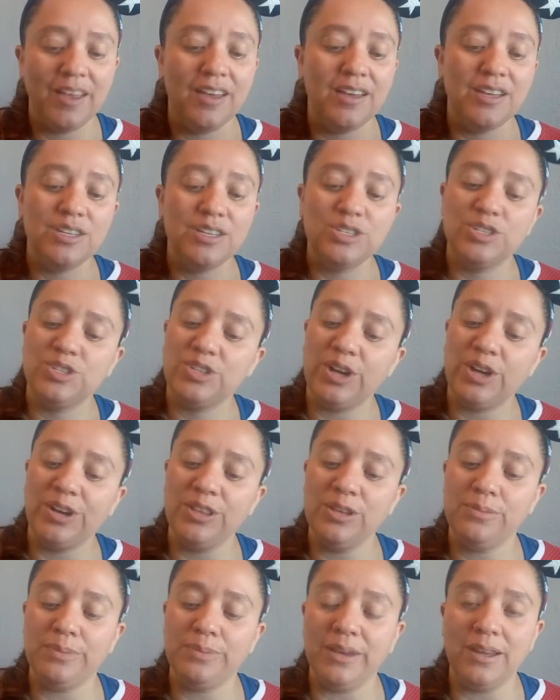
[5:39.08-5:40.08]

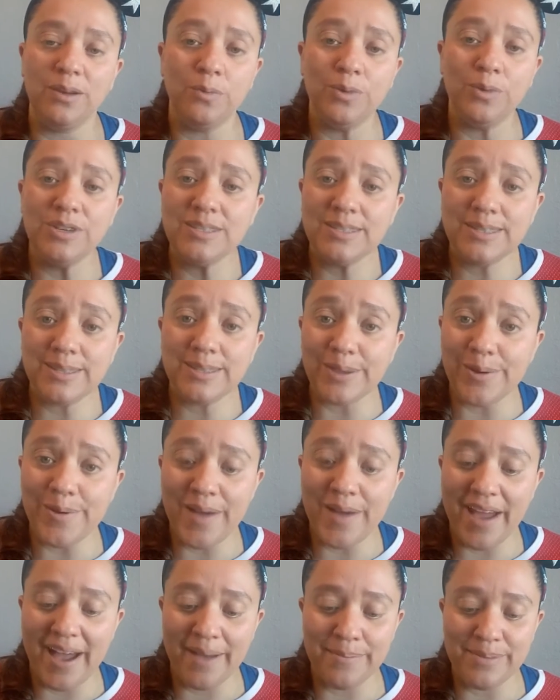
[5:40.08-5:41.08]
Scarlette Beane was so
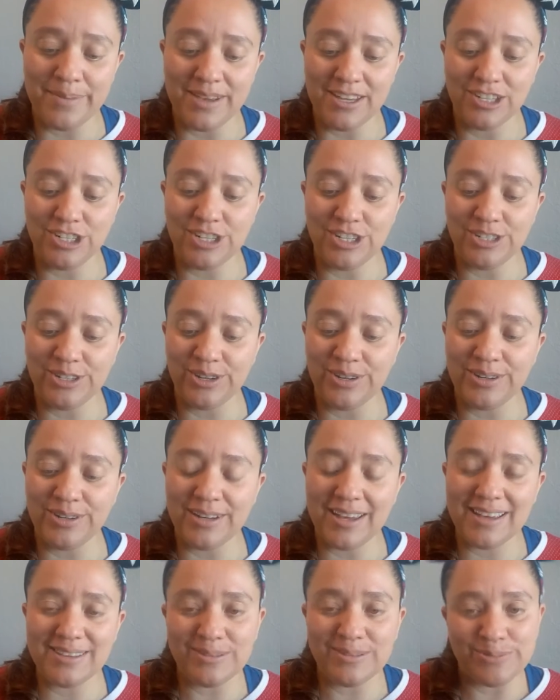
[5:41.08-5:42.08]
happy she turned
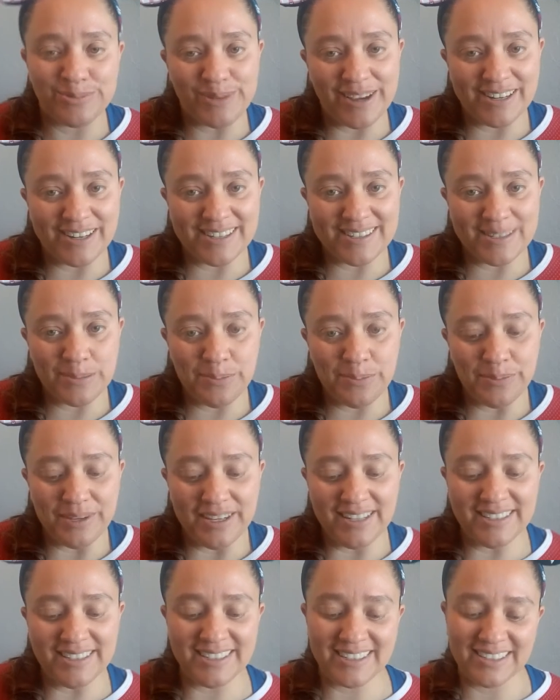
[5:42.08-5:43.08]
as red as a
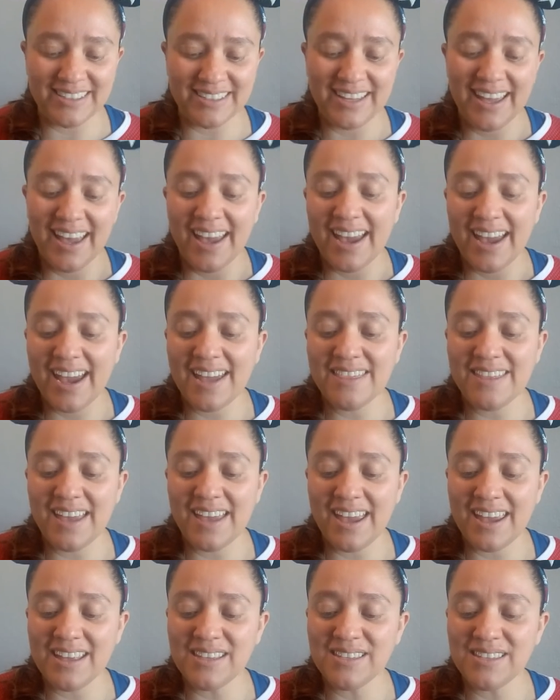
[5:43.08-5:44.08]
beet, and
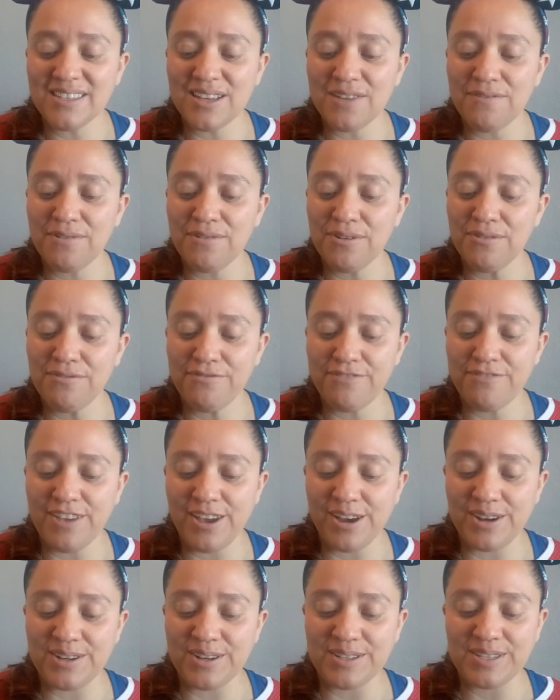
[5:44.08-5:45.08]
the ends of her
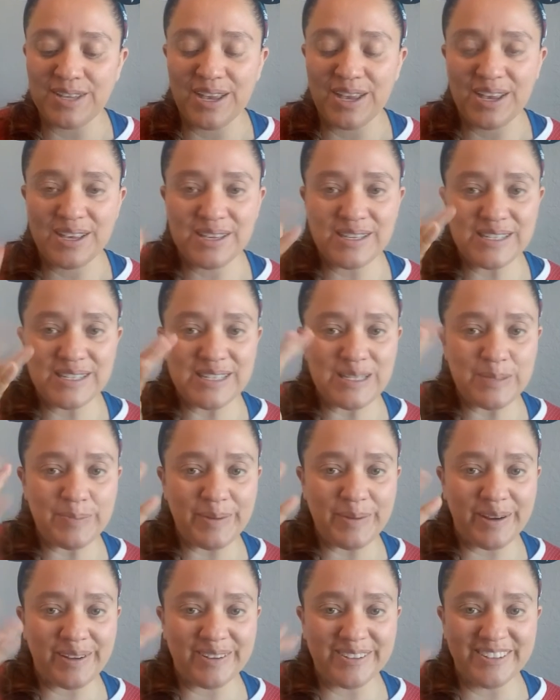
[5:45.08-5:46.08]
fingers
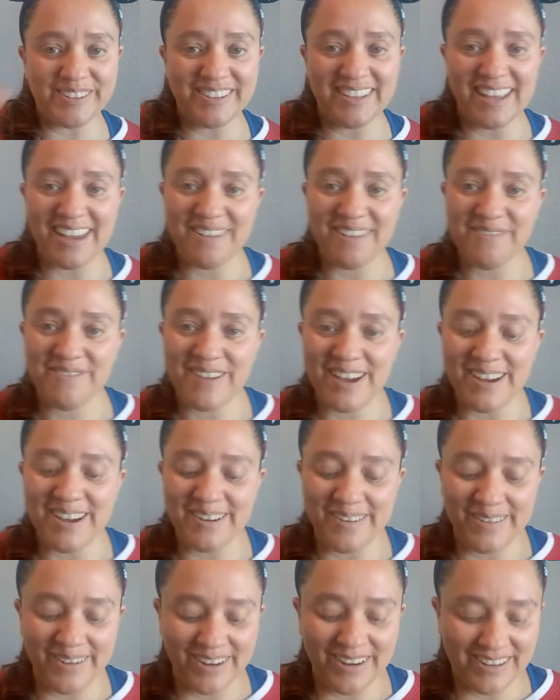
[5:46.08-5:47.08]
sparkled like
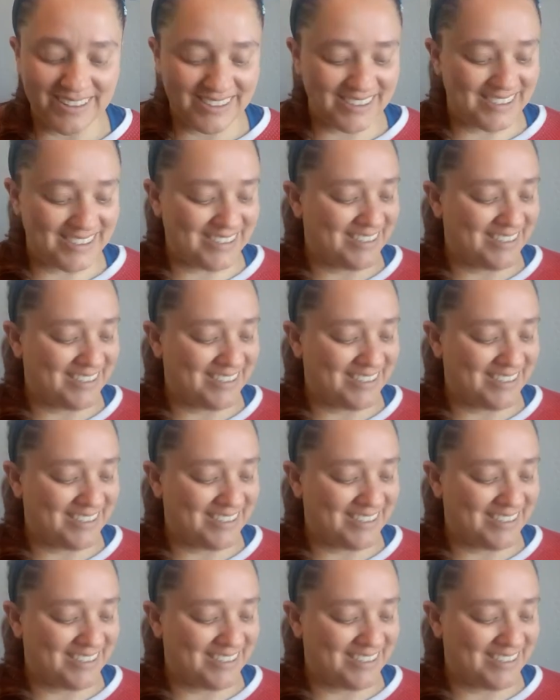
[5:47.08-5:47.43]
fireworks.